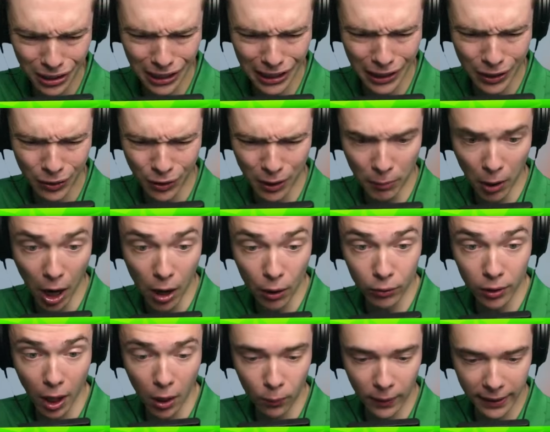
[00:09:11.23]
Really creepy. Oh,
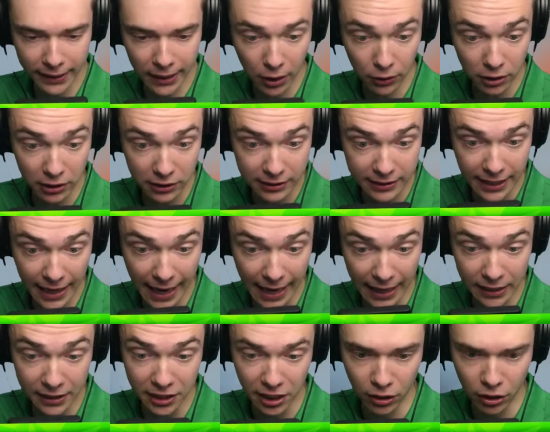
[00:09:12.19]
no, wait. Now they're
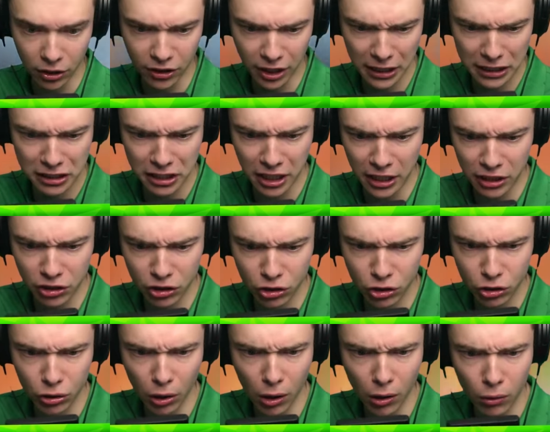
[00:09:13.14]
dancing. This is
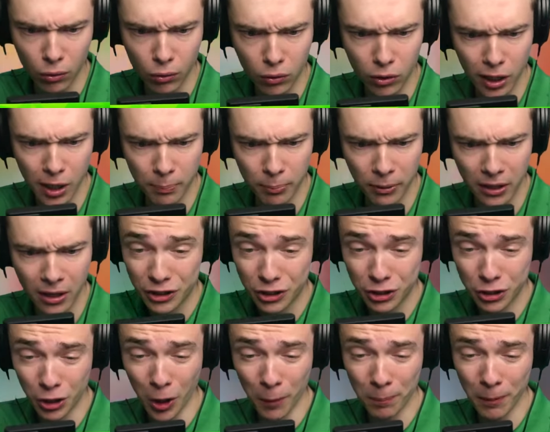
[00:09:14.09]
so creepy.
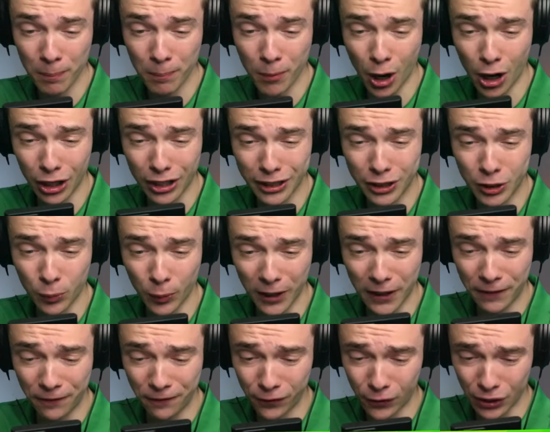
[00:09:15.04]
Supermarket
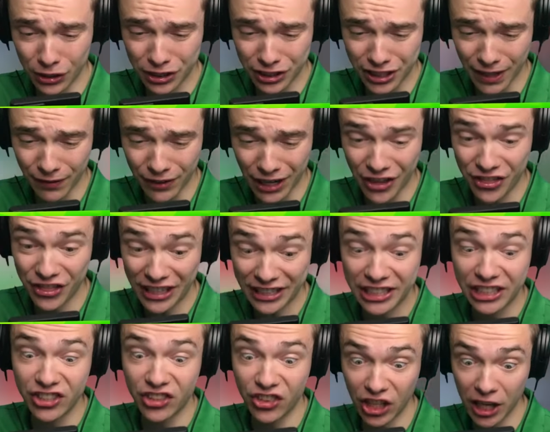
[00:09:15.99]
24/7. Yeah, this
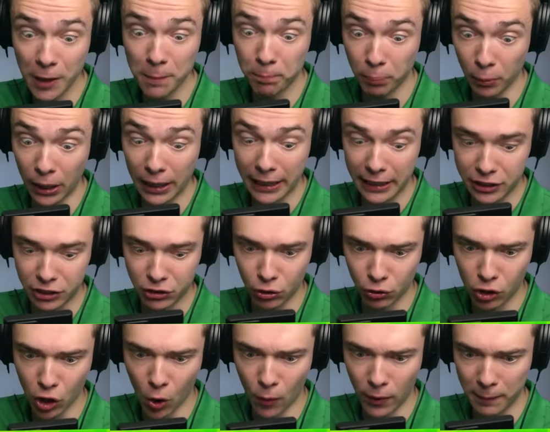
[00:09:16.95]
is the place to
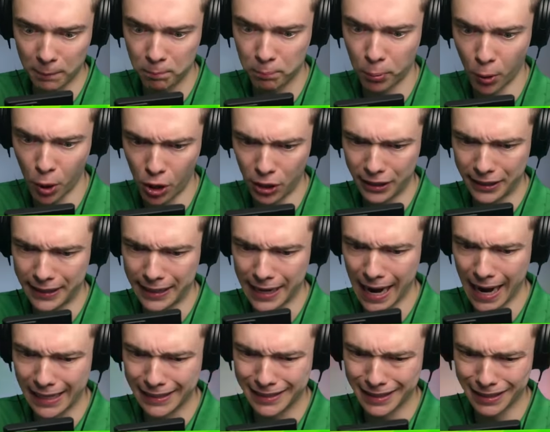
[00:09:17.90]
go and party,
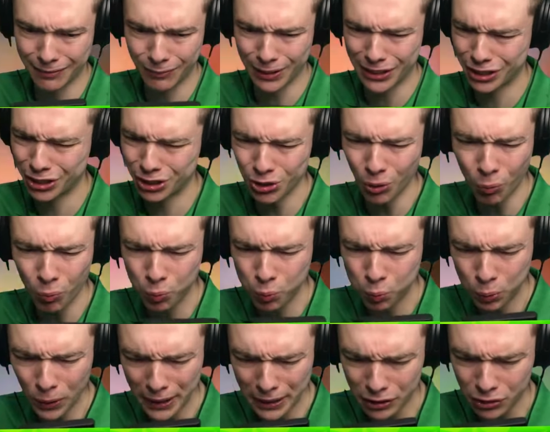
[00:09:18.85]
guys. It's so
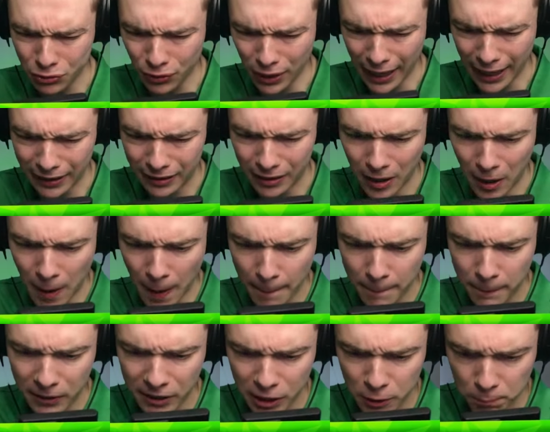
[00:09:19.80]
weird, right?
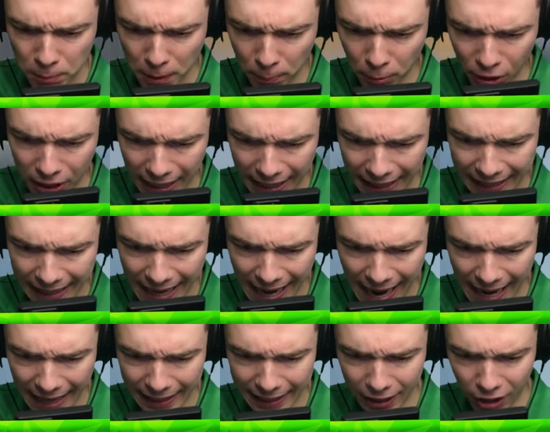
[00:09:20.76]
But these people gotta get
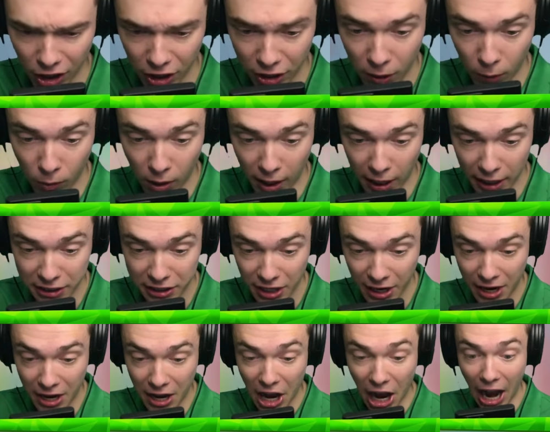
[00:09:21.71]
out of here. Otherwise,
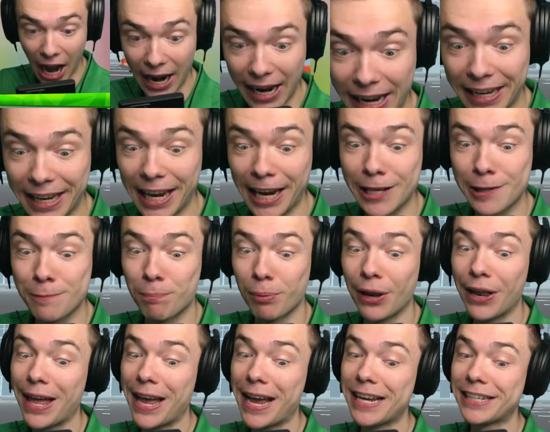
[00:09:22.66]
I can't
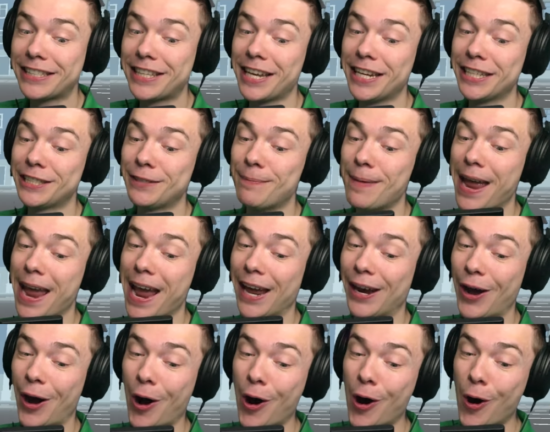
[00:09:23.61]
blast this
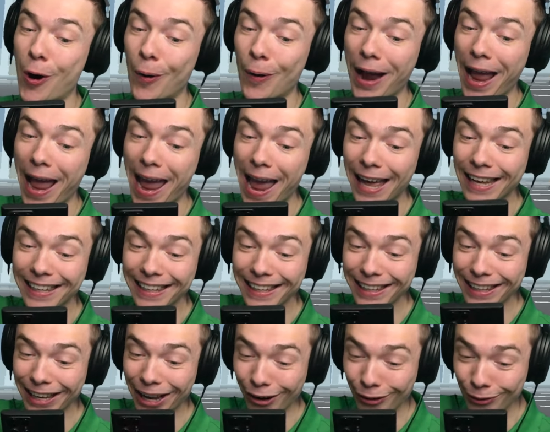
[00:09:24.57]
man. Oh,
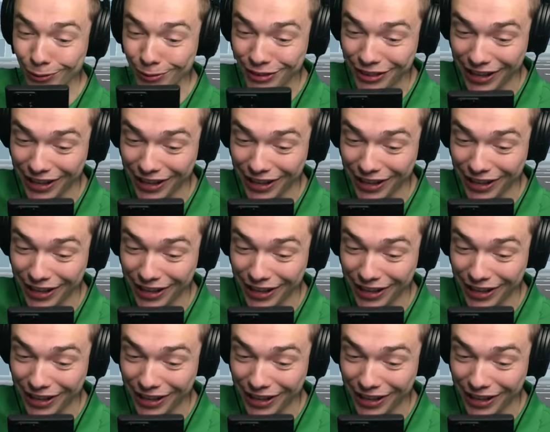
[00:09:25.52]
hello